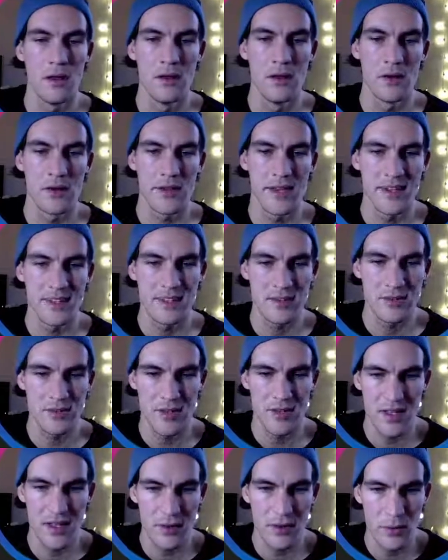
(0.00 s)
Okay, so
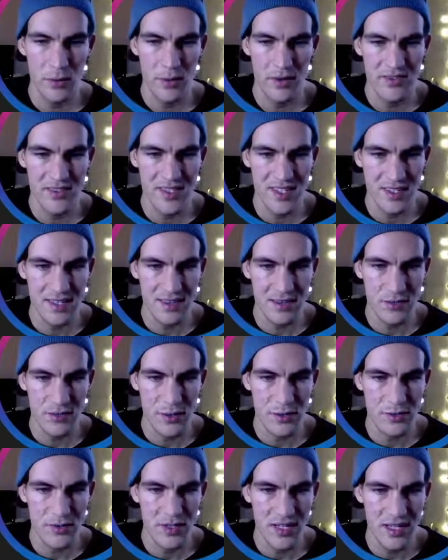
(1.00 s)
now we've set the
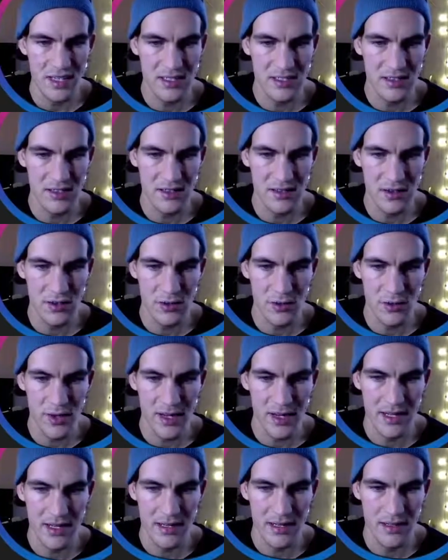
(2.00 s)
rotation
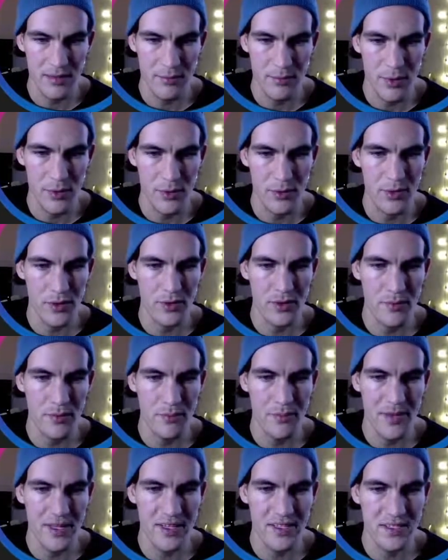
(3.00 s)
correctly both on the
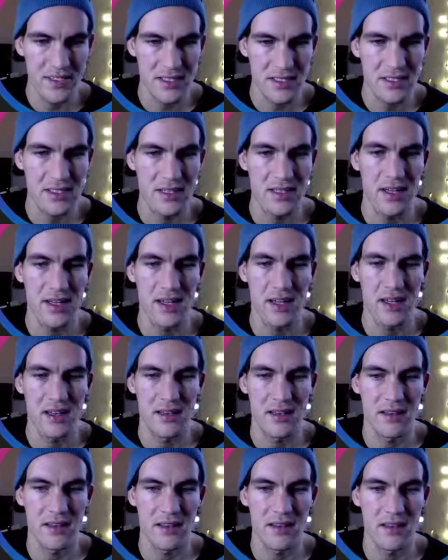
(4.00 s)
mesh
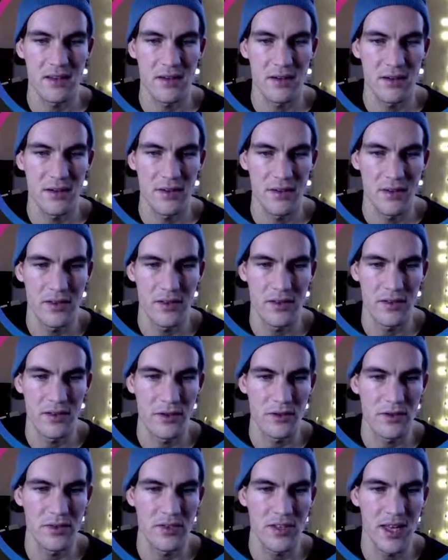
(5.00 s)
and on the
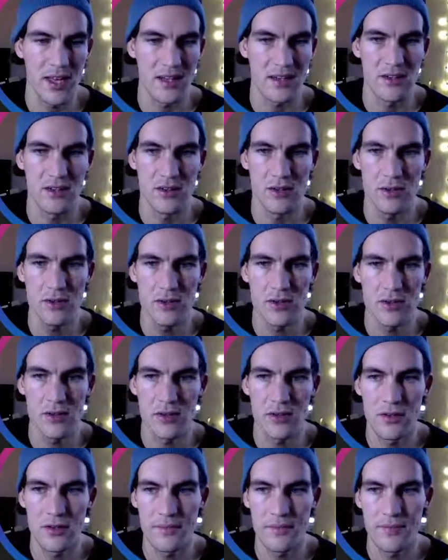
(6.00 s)
use Cannon hook,
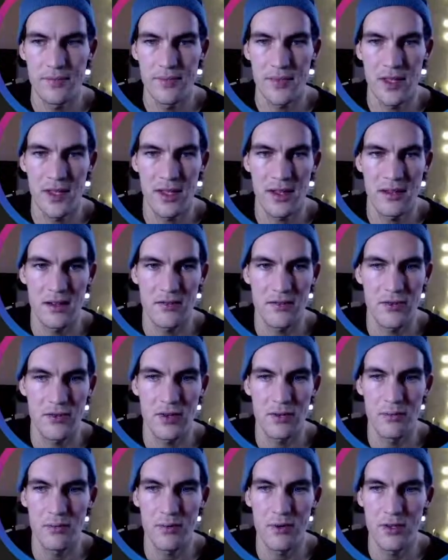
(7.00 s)
and for
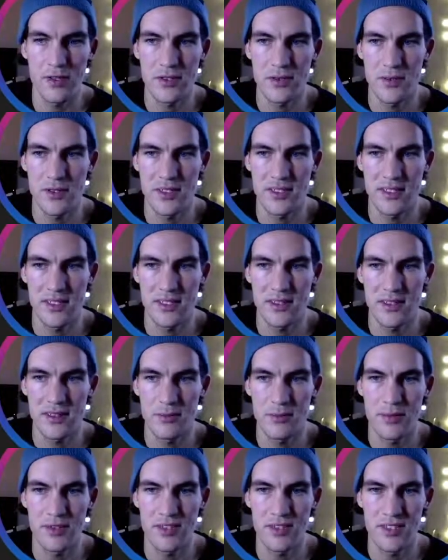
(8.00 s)
the box we set the
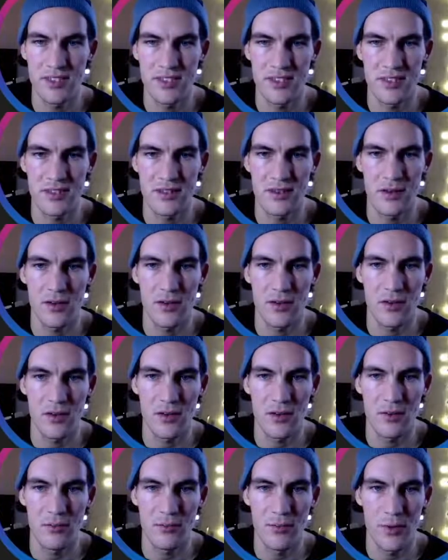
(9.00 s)
position
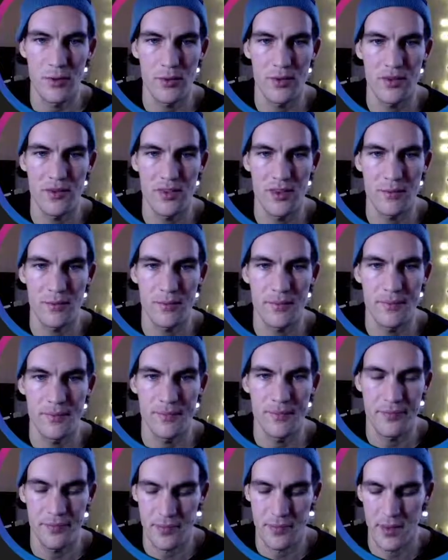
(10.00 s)
on both of them.
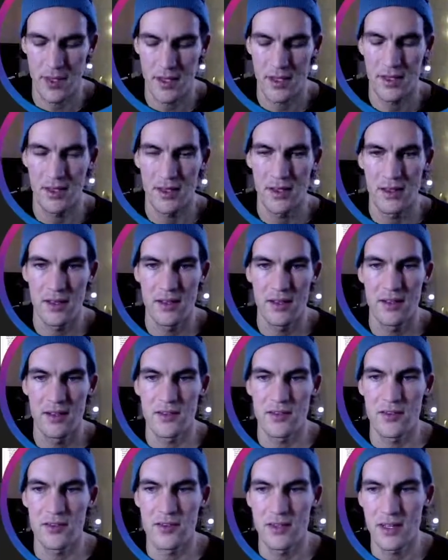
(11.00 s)

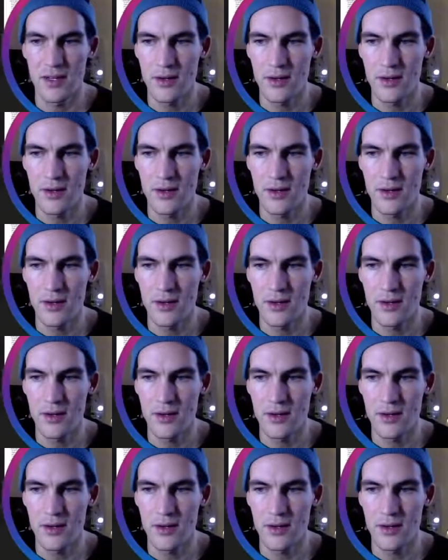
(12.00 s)
So now